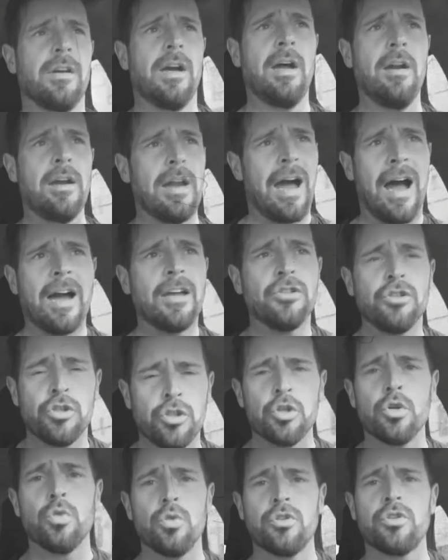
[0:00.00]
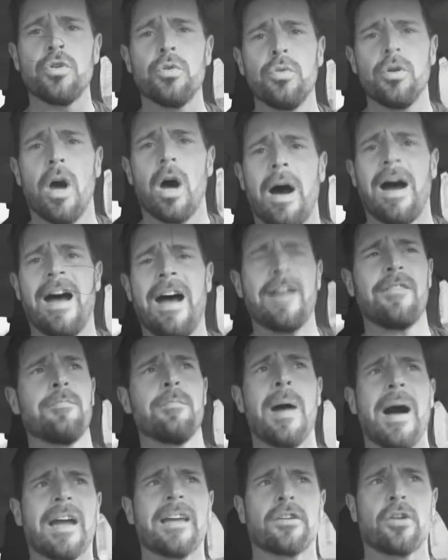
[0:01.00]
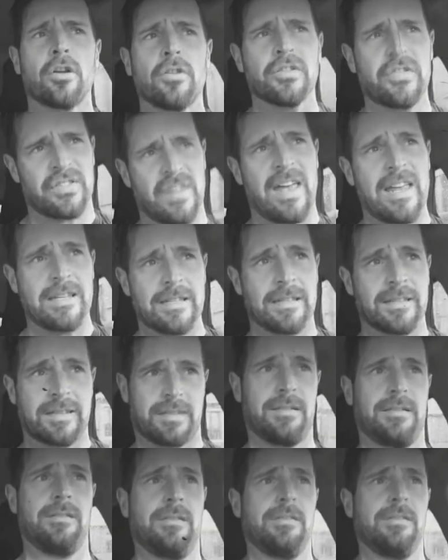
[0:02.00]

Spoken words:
And you do not have my consent.